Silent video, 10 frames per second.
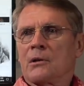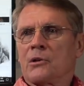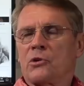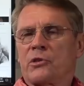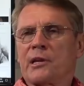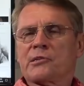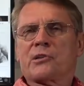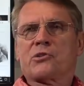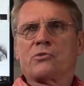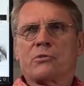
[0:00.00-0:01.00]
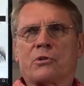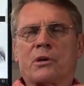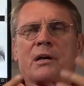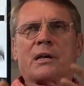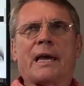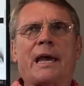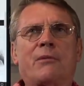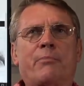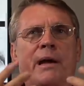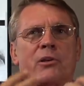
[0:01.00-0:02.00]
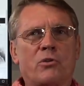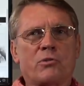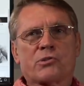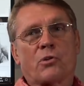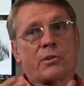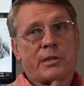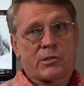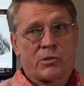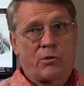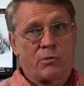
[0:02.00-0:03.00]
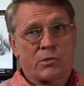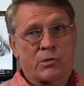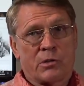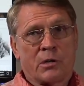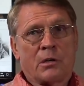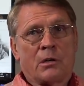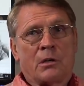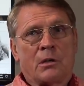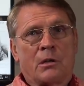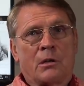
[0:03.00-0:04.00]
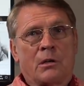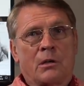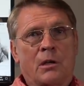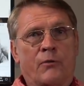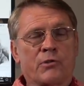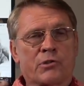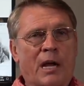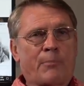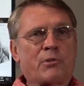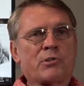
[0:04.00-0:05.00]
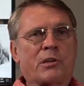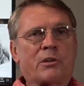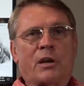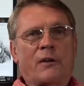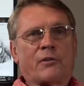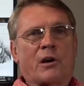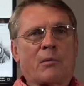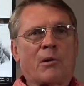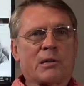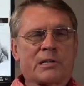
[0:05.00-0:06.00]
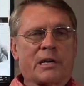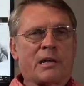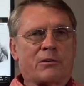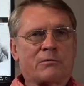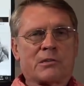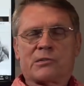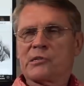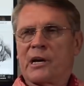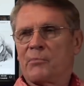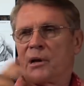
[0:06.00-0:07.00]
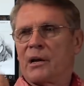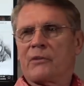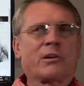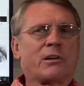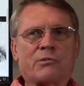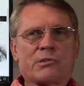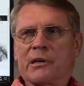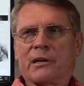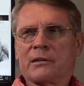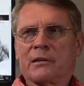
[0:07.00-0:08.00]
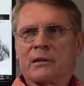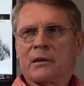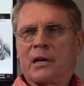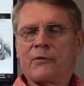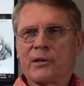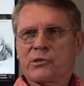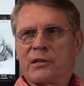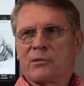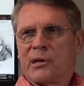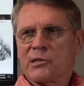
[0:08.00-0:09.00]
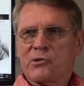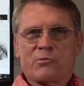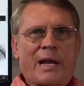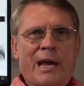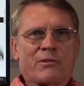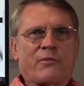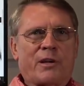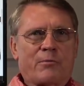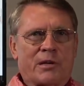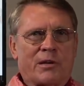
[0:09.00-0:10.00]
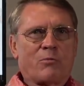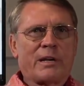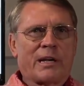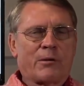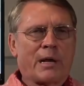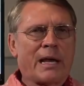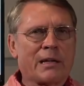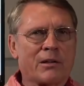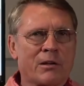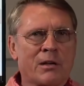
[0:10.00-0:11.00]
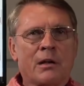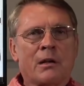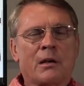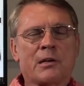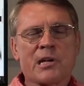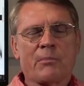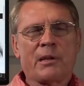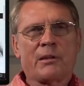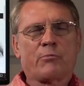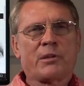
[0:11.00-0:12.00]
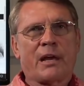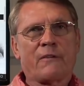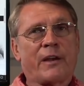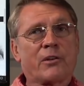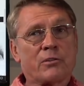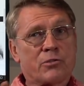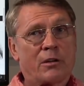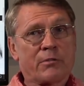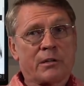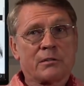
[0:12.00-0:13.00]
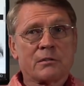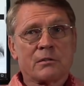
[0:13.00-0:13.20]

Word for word: You, things that you gain by use or disuse, if you stopped using your left arm altogether, just decide, I'm not ever going to use it again. Eventually, the muscles would atrophy, it would get weak, and would hang there. Does that mean, will that affect your children?